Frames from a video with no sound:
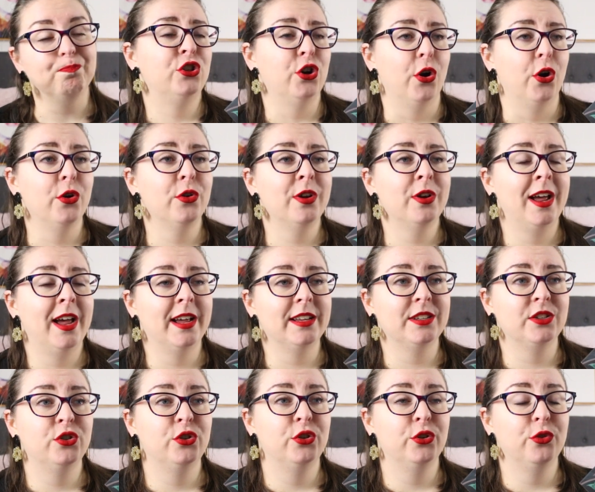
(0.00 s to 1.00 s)
Joan
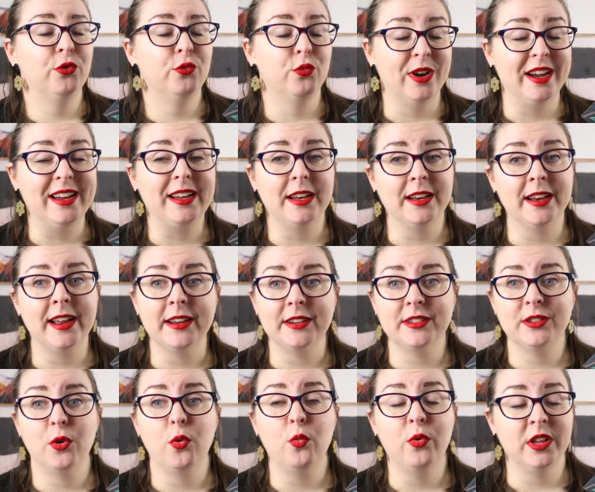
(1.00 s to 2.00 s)
has to
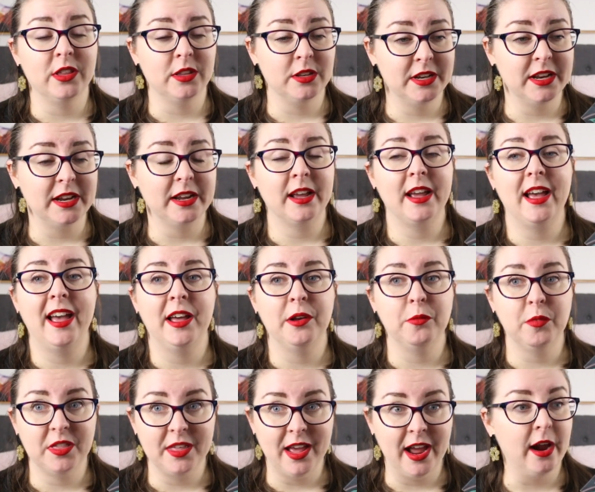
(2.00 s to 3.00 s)
reconnect with Nick
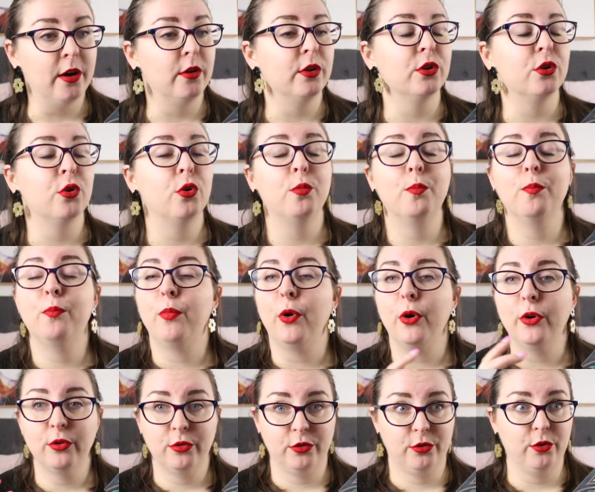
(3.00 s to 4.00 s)
and with Aaron,
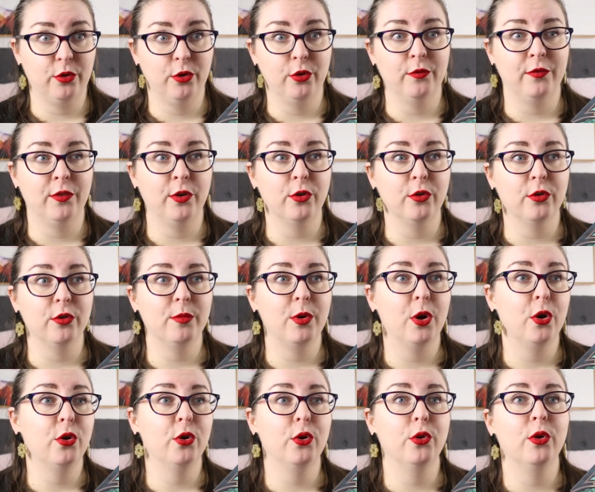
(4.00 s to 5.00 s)
both of
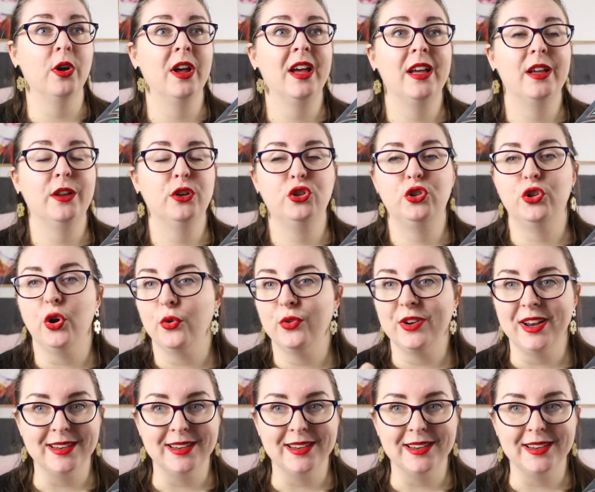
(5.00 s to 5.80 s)
whom who don't